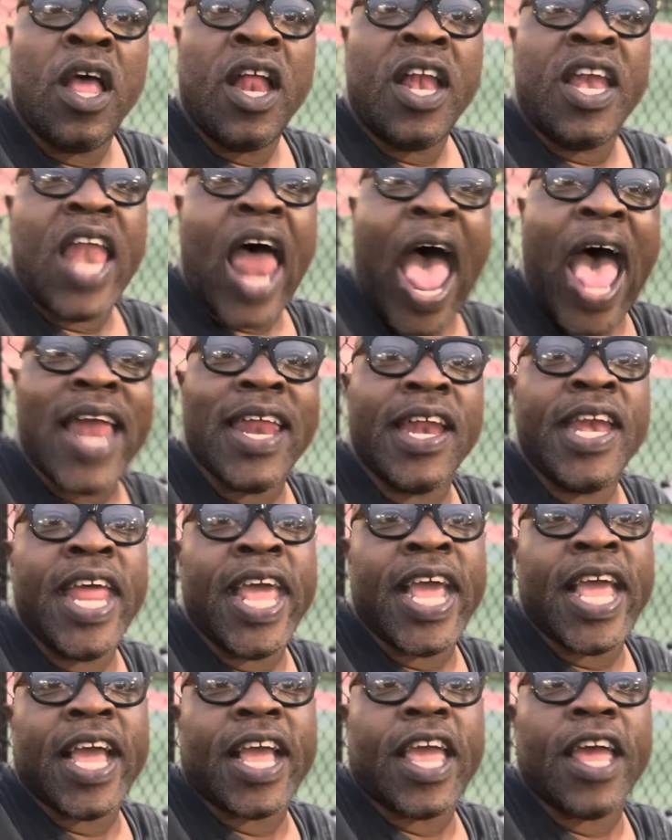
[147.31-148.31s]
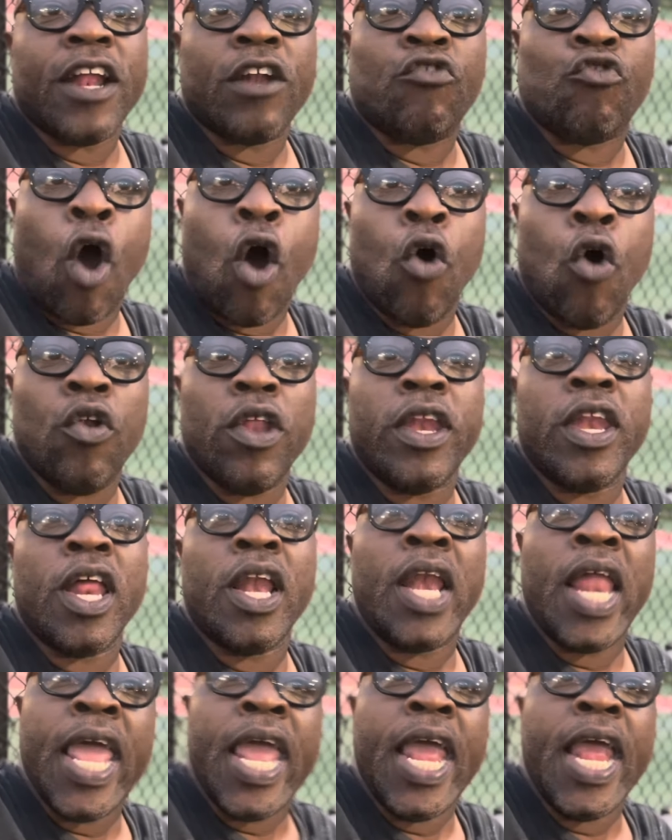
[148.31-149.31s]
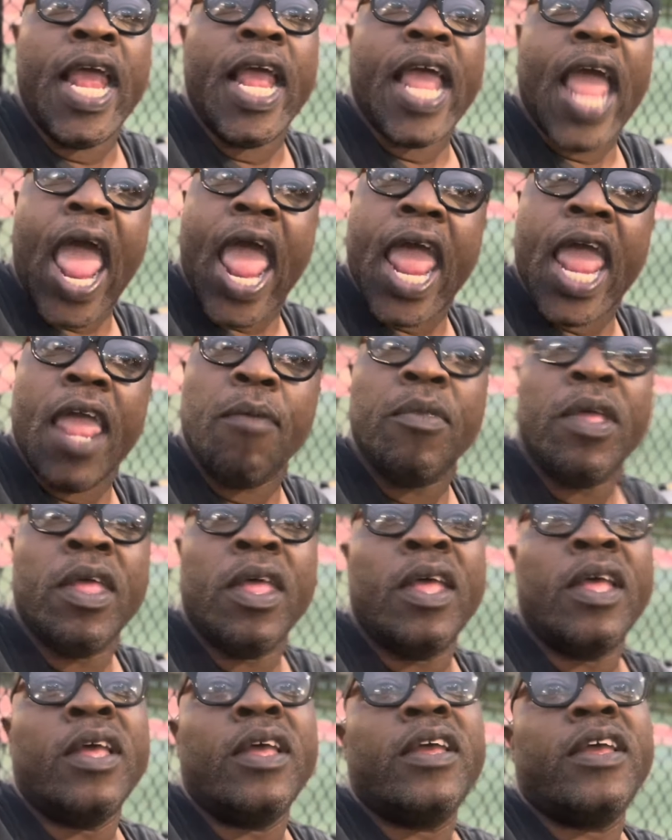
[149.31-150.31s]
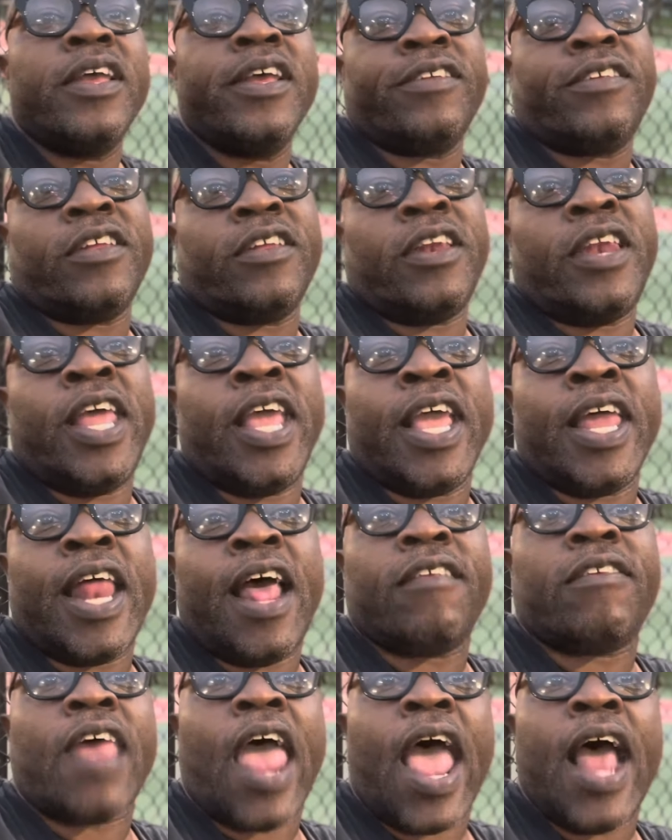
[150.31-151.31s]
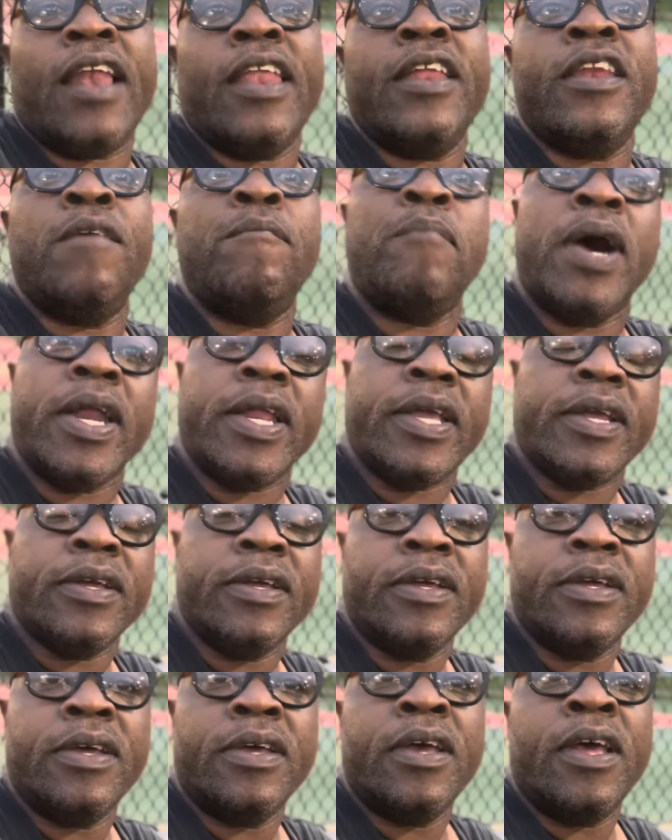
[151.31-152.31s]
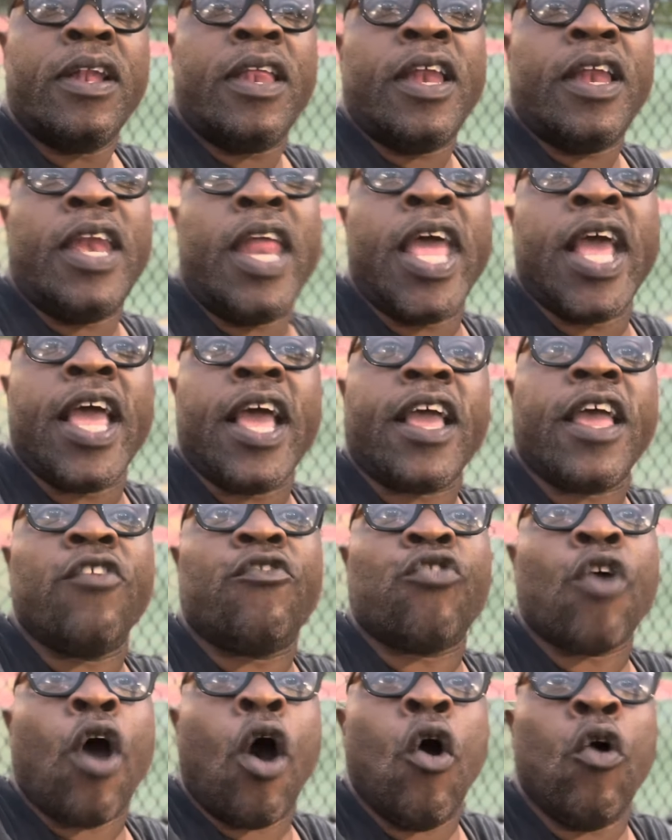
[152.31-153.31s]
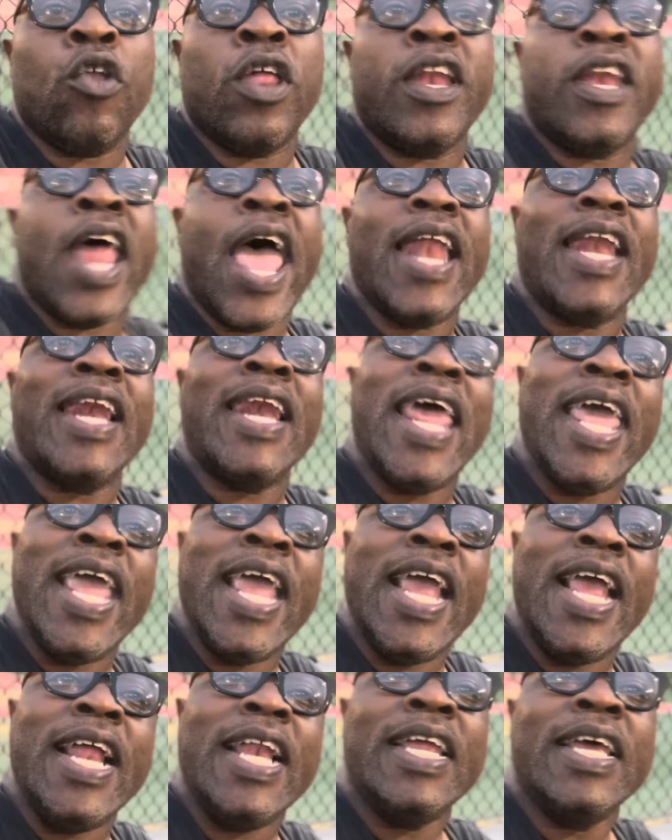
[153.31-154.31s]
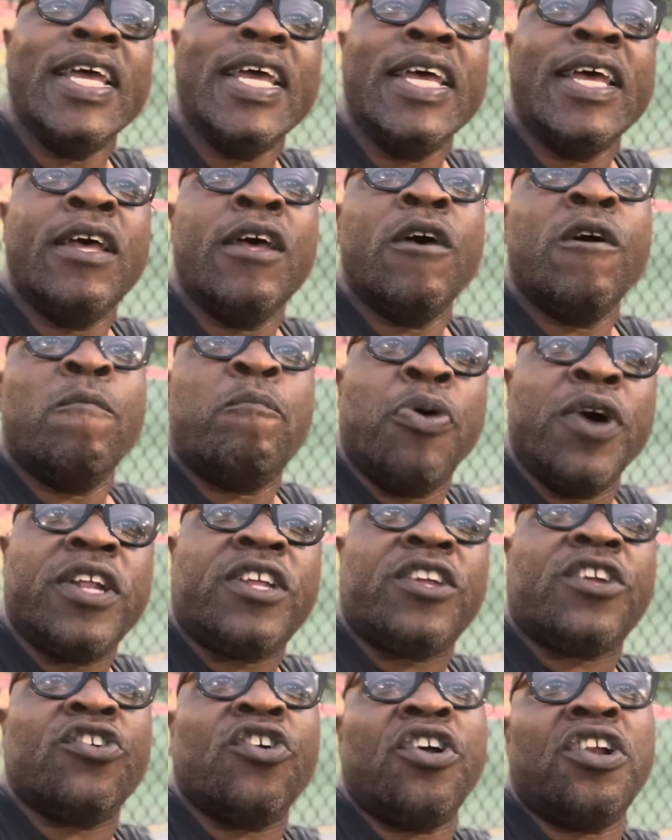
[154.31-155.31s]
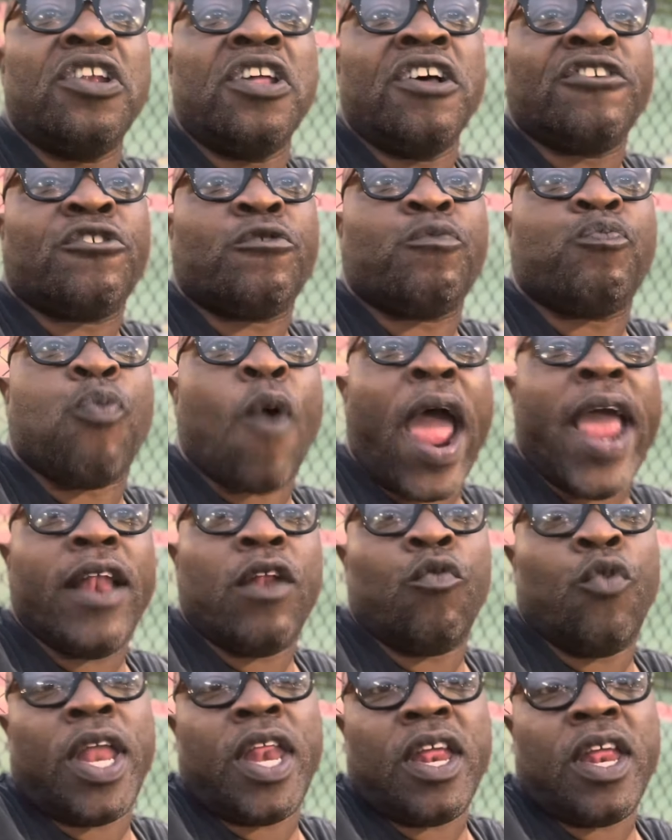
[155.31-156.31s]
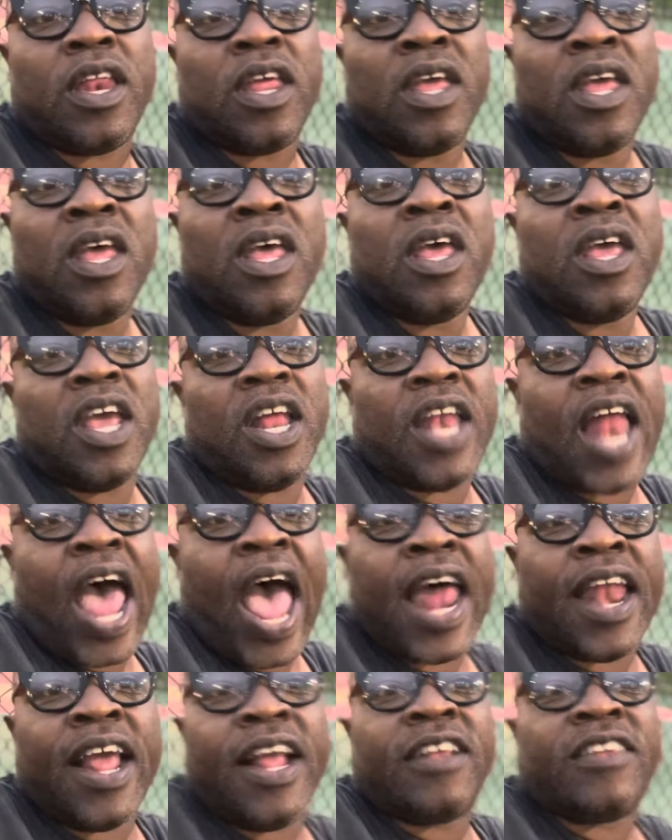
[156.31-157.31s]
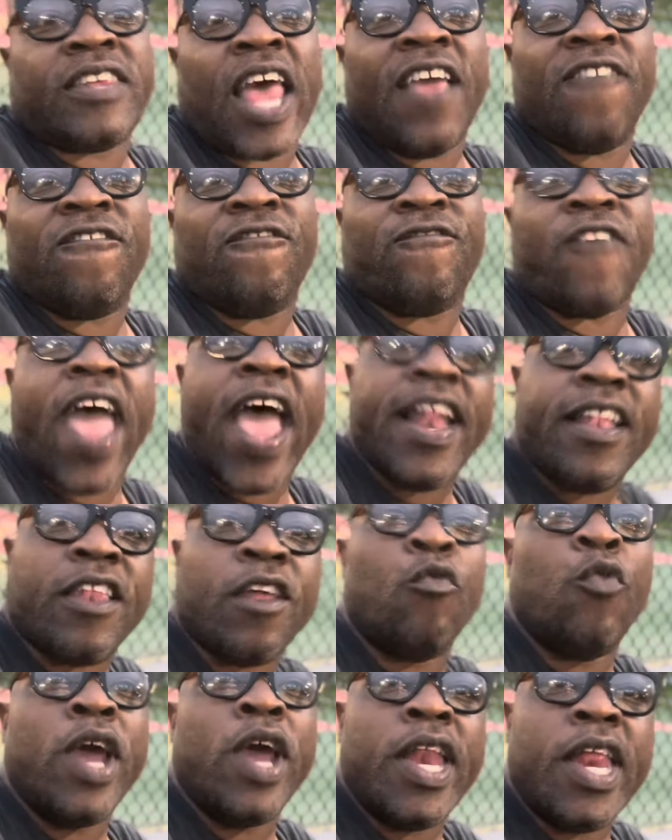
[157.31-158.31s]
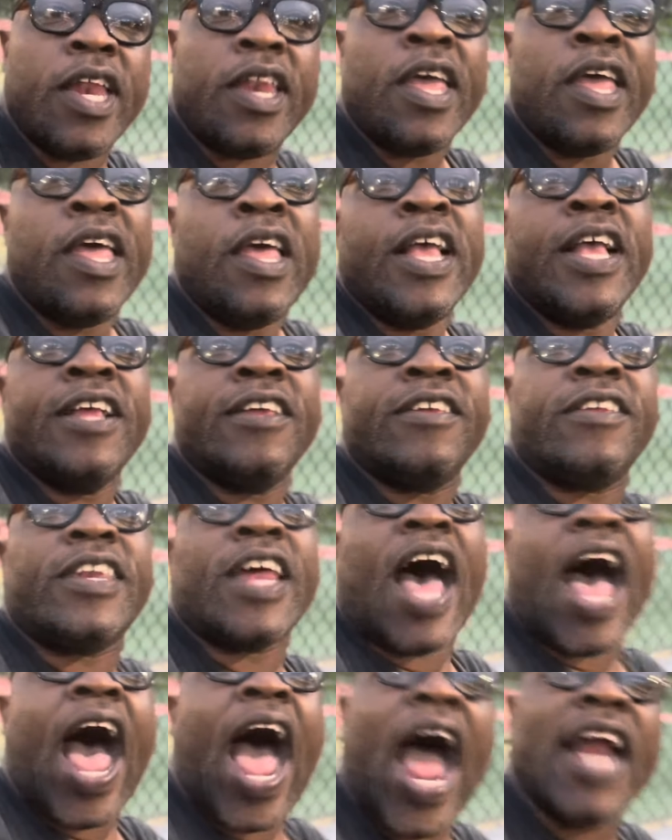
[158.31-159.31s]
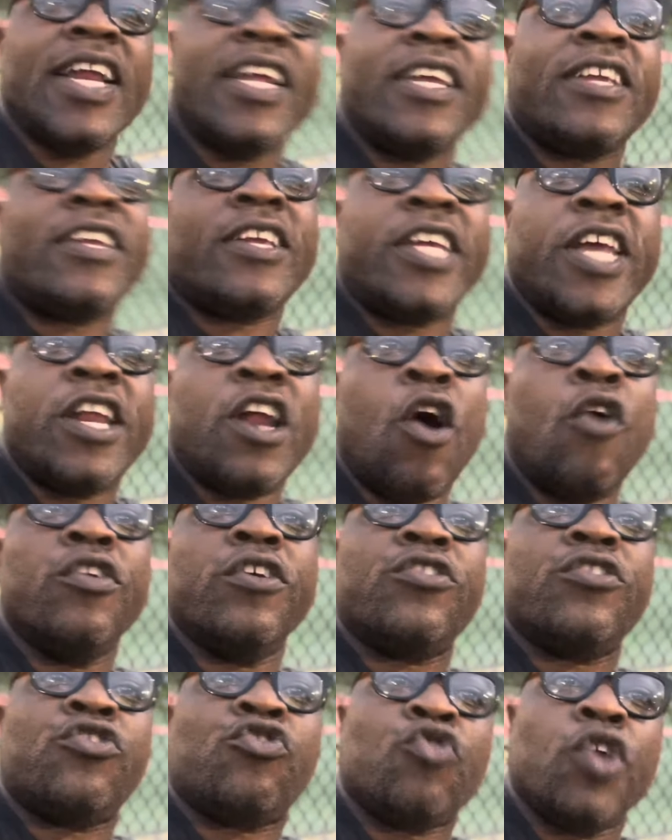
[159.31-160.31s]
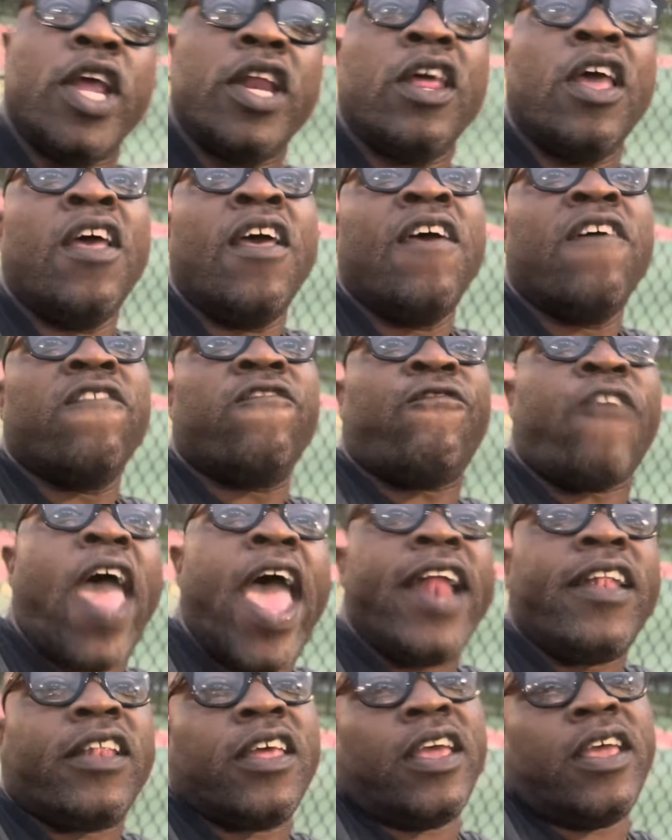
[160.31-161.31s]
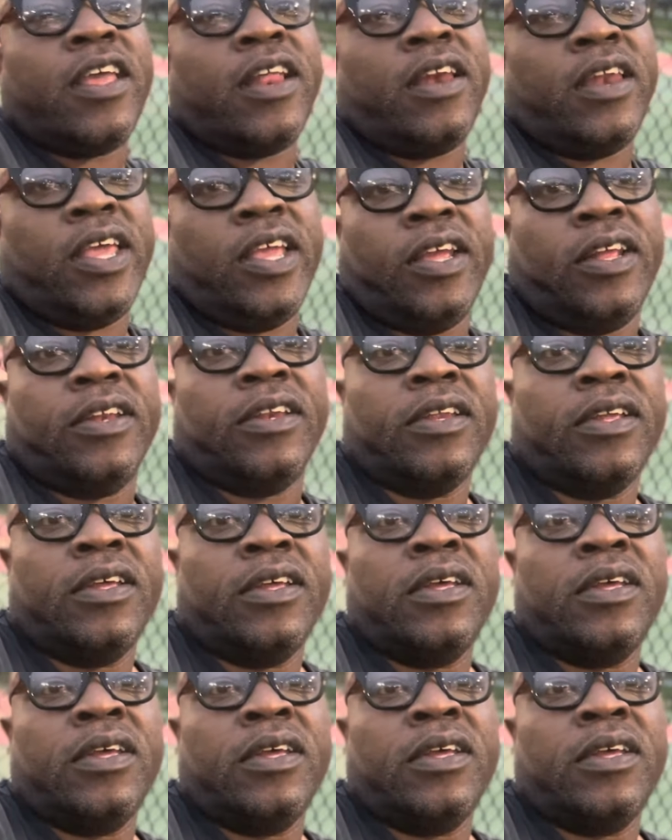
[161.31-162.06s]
Now the nigga controlling the lean game is the nigga that's handling the money. The nigga controlling that lean put you a little Sprite with it, and now they say Fanta with it is the hottest shit on the street. Fanta and lean.